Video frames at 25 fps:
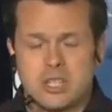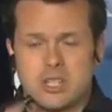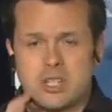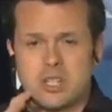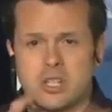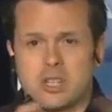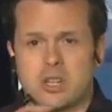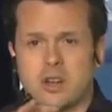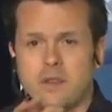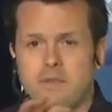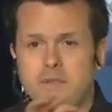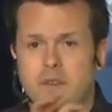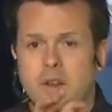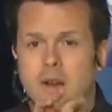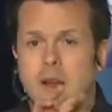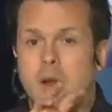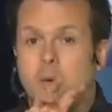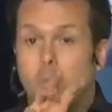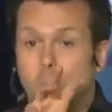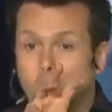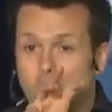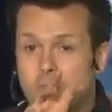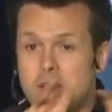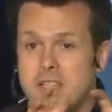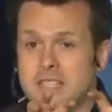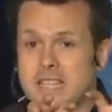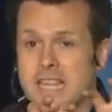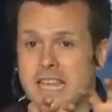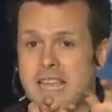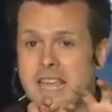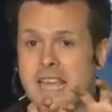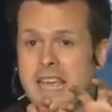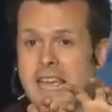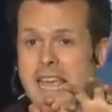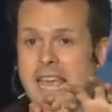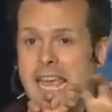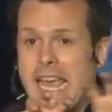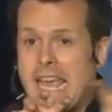You just got to figure out what is the
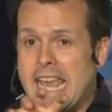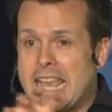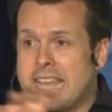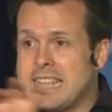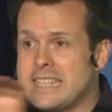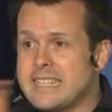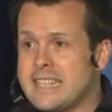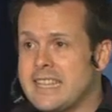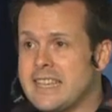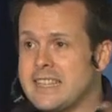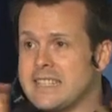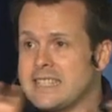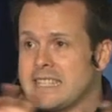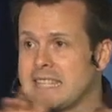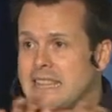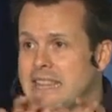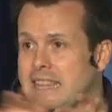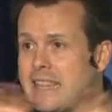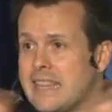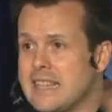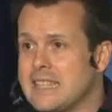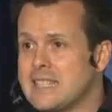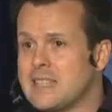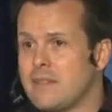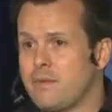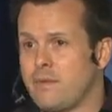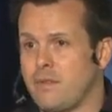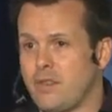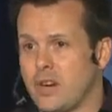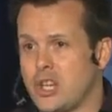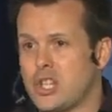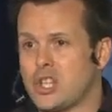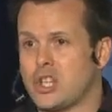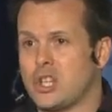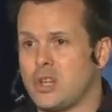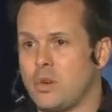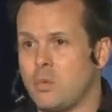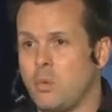easiest, least
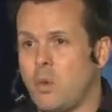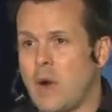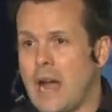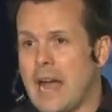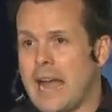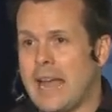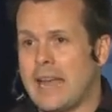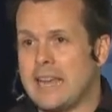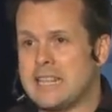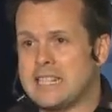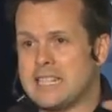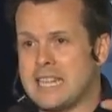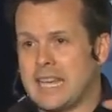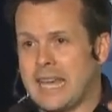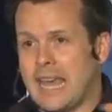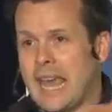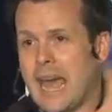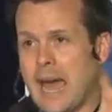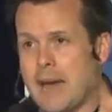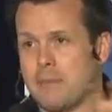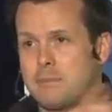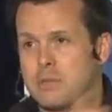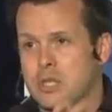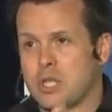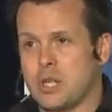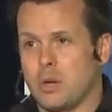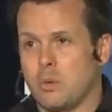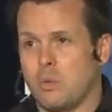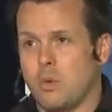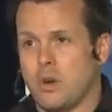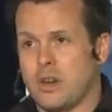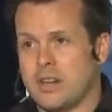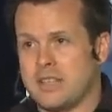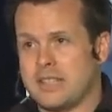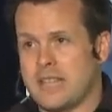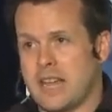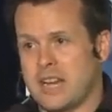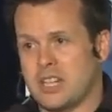friction way to capture
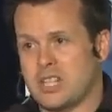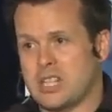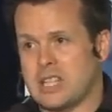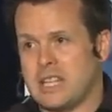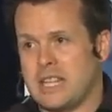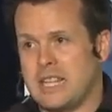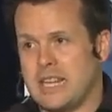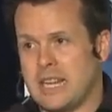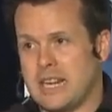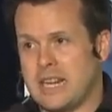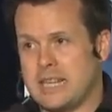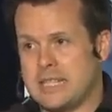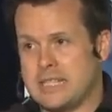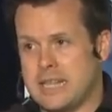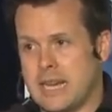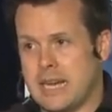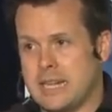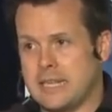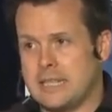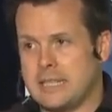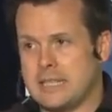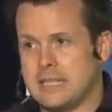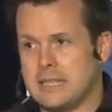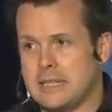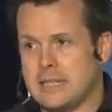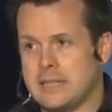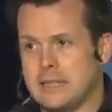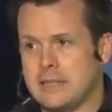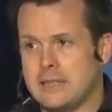what is actually getting done.